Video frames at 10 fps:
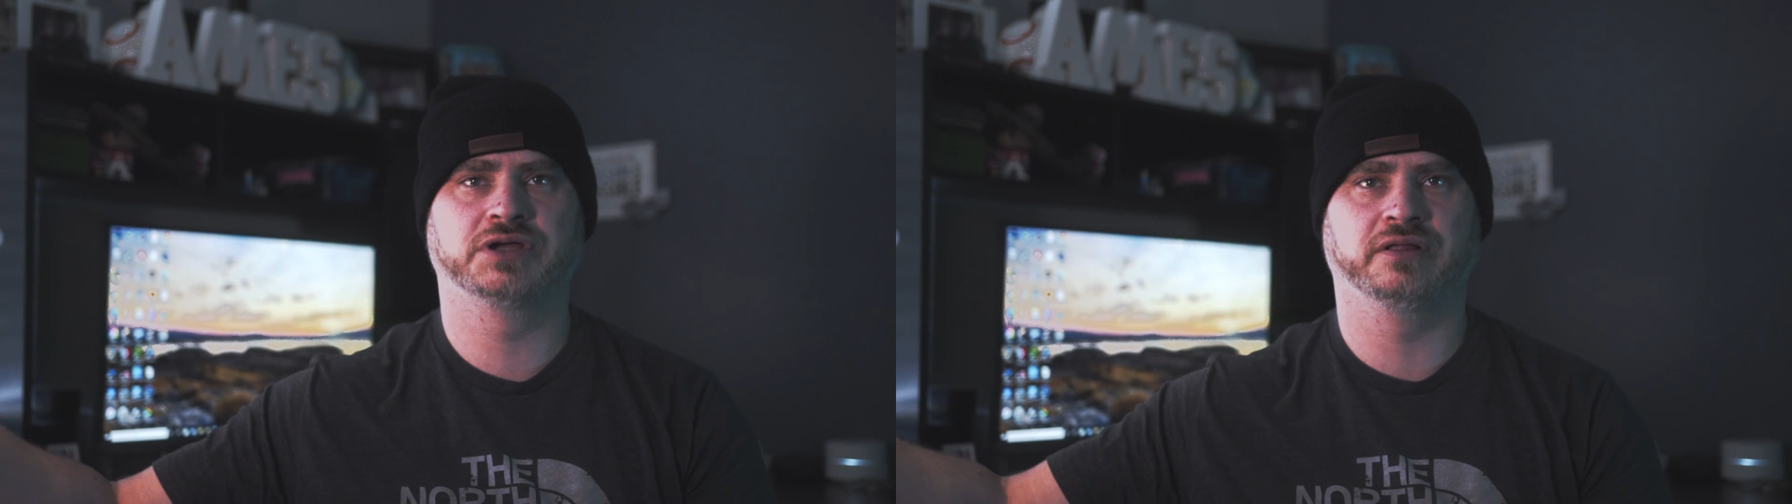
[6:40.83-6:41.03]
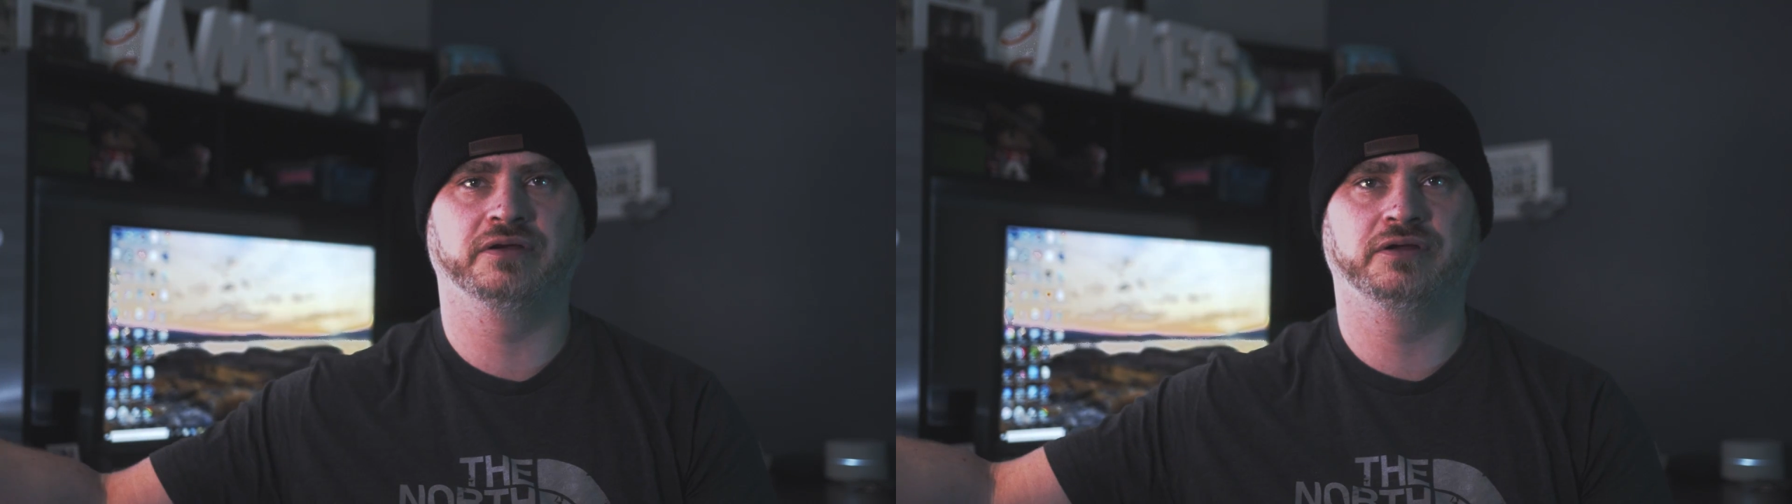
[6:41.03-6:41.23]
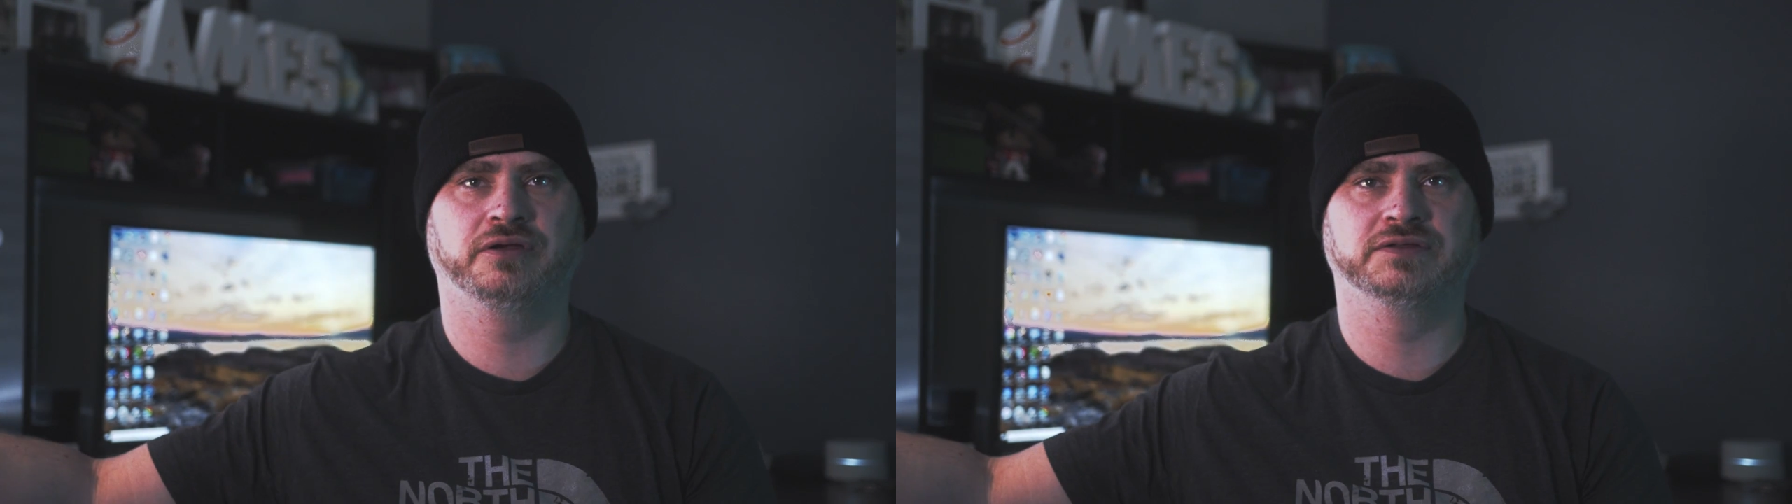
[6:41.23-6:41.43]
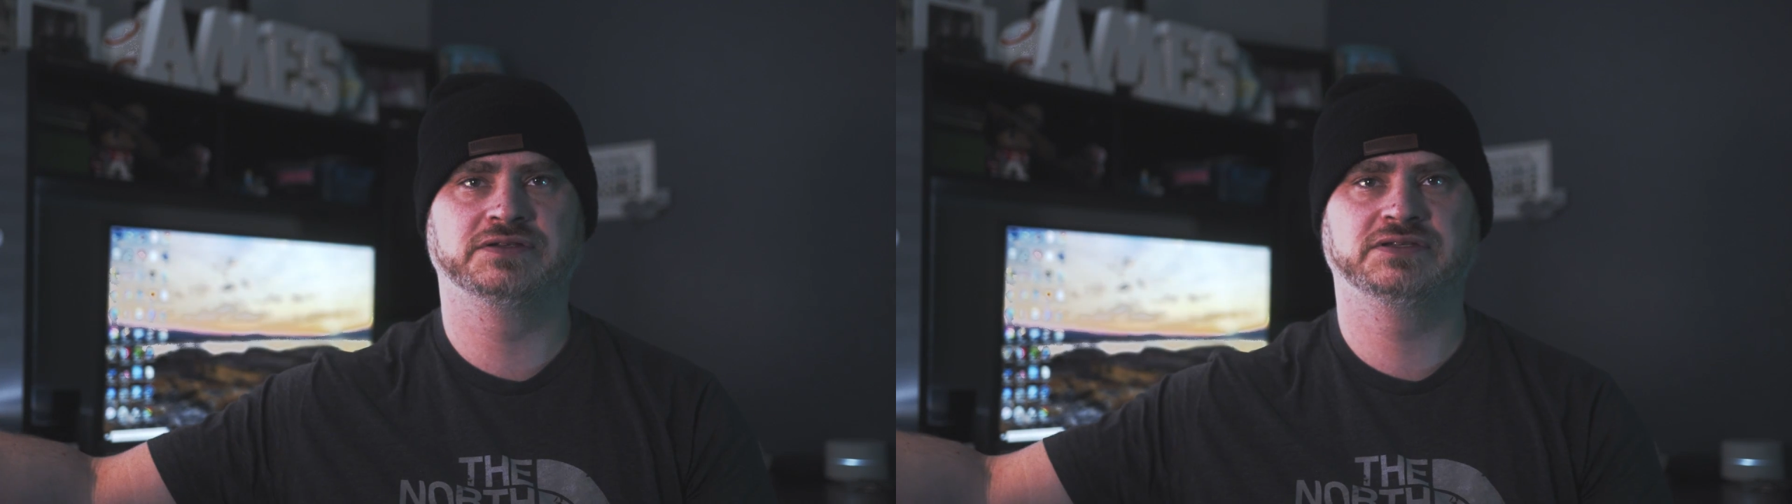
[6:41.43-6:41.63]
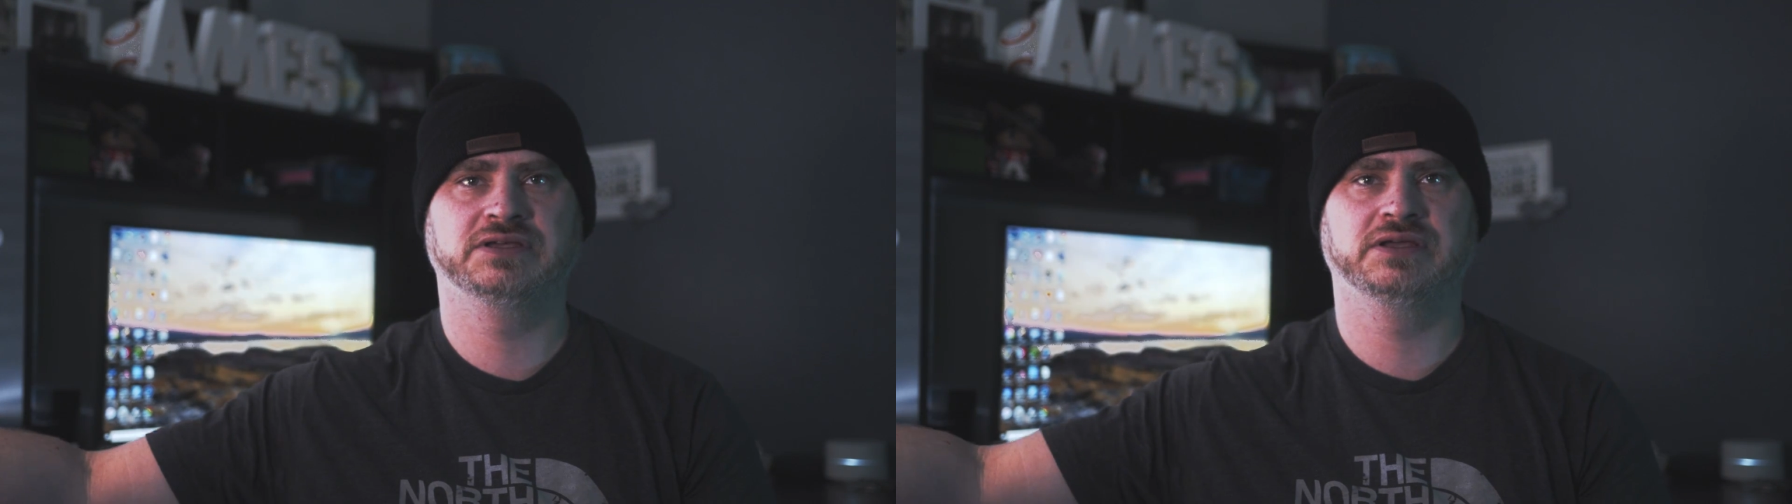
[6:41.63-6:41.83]
color, and you can
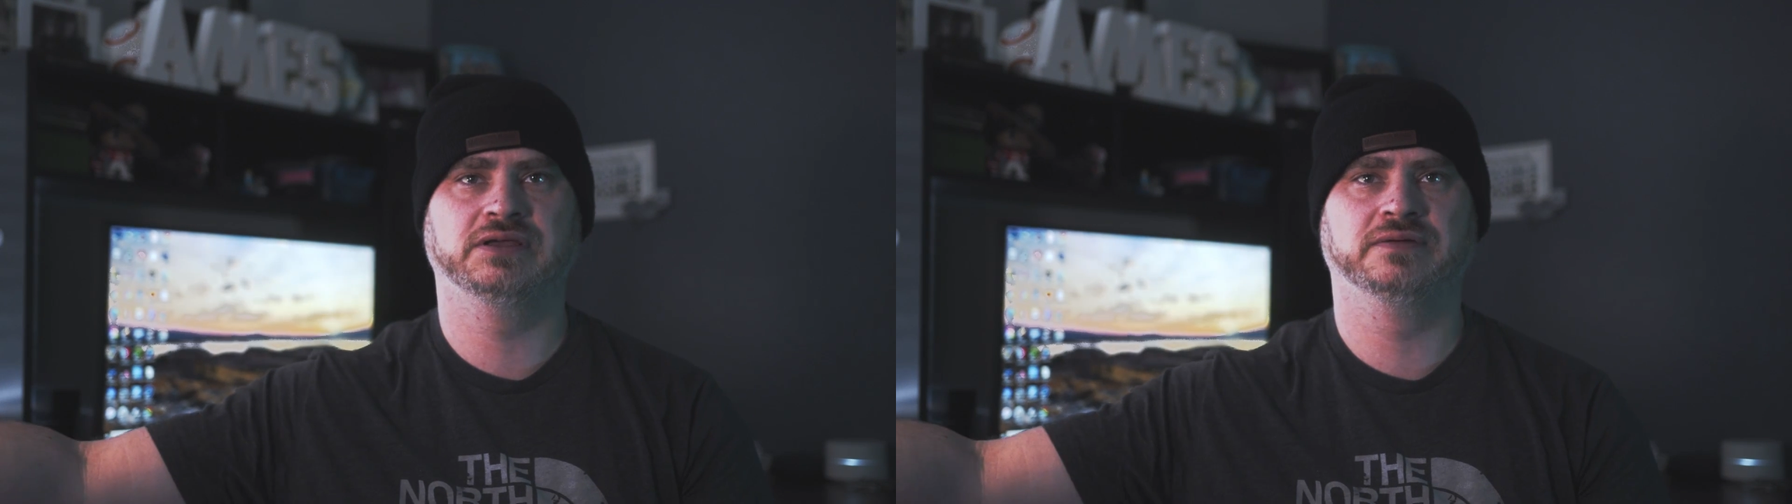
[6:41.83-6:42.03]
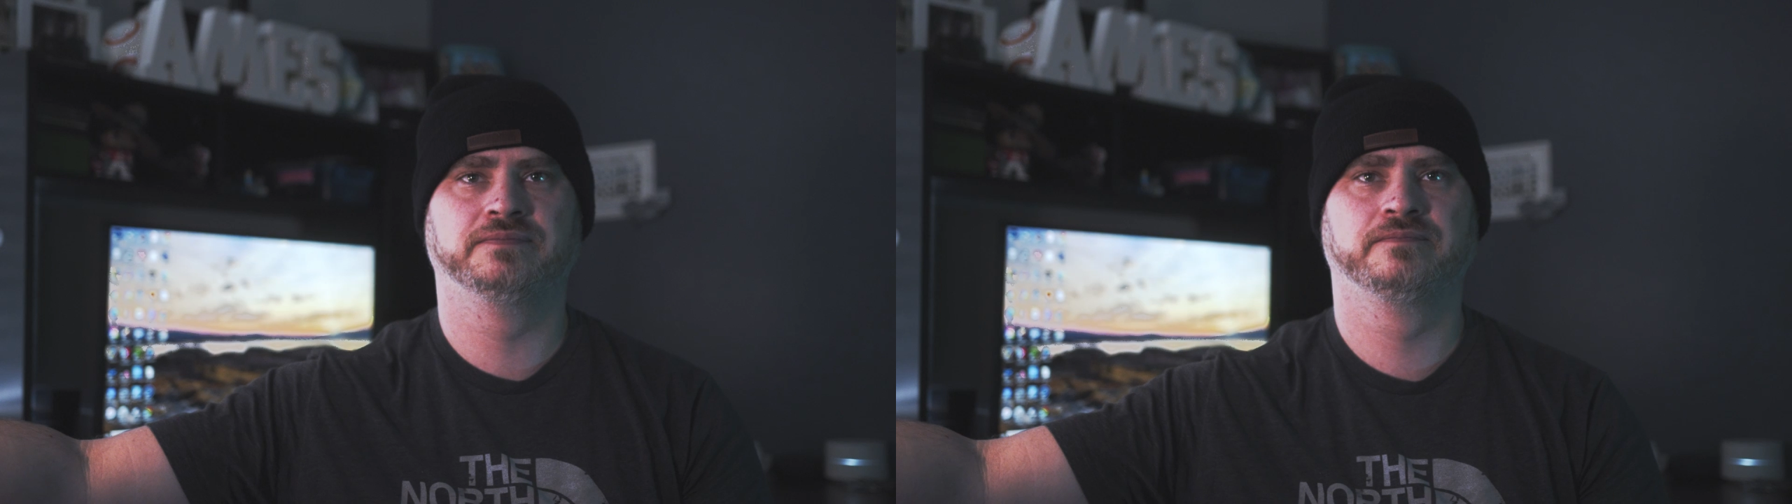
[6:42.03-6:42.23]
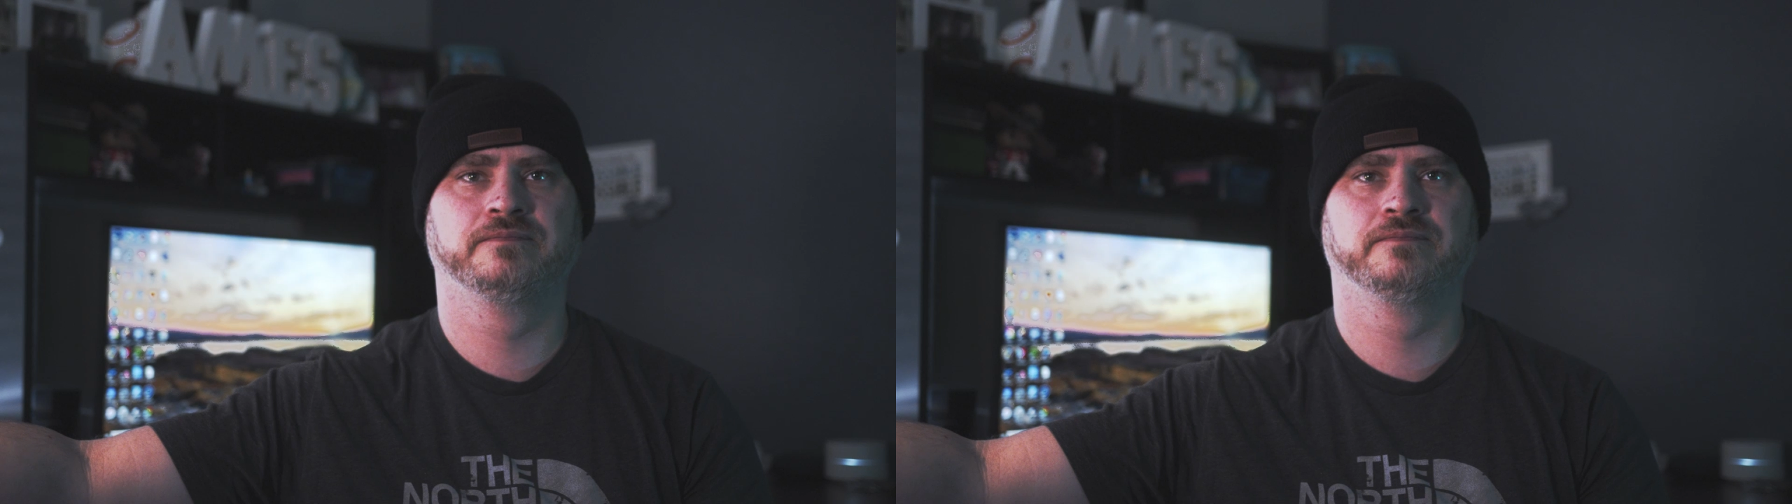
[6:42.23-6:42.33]
see,